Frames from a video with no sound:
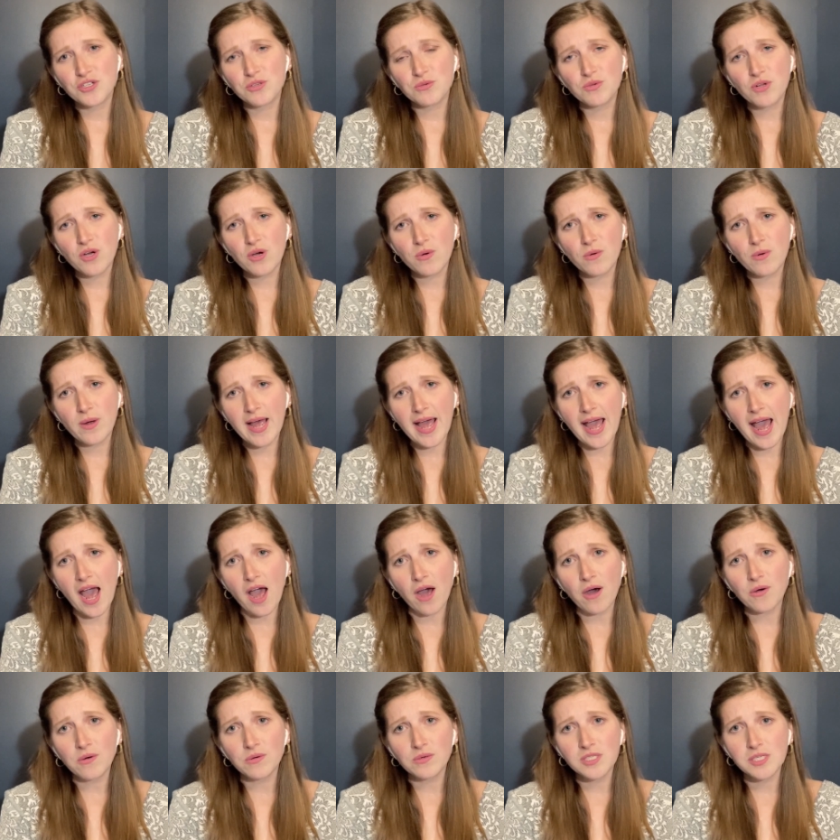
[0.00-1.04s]
you know
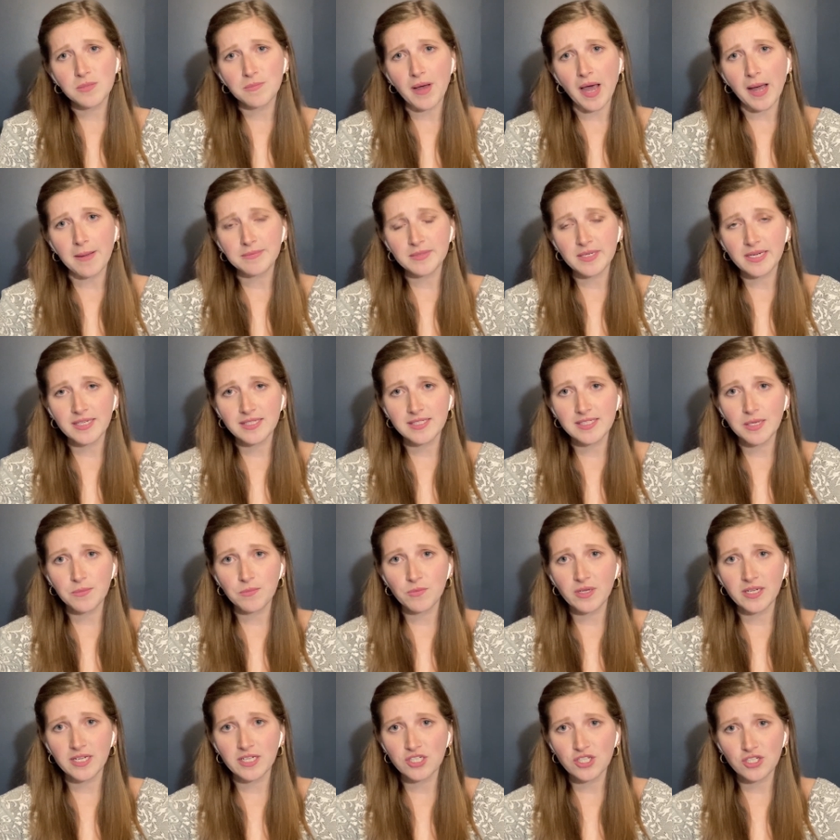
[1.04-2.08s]
how to baptize
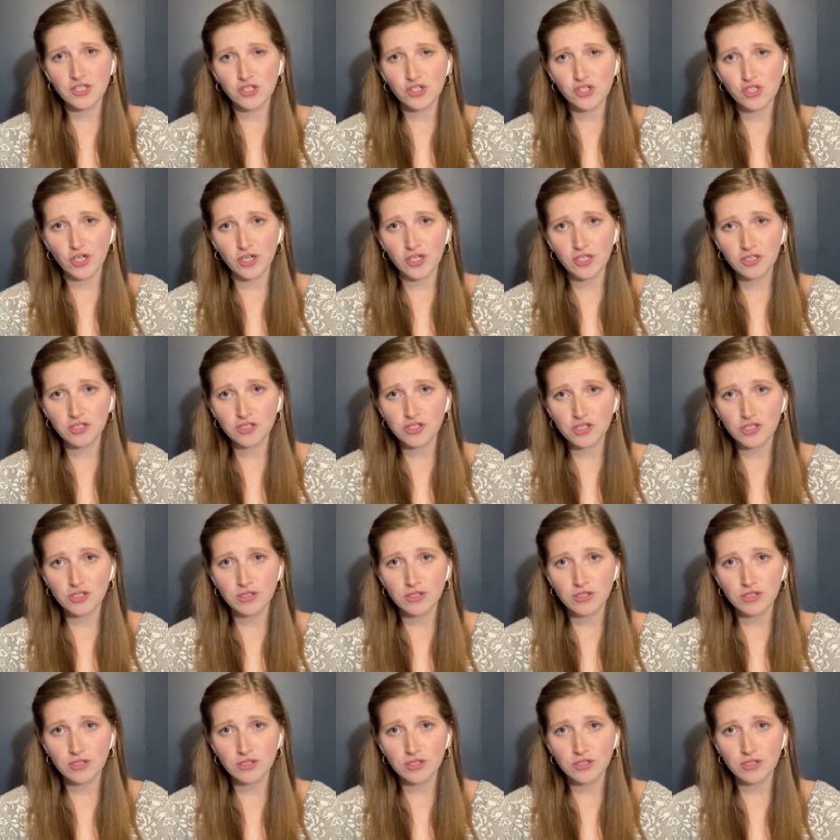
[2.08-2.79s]
someone into the church?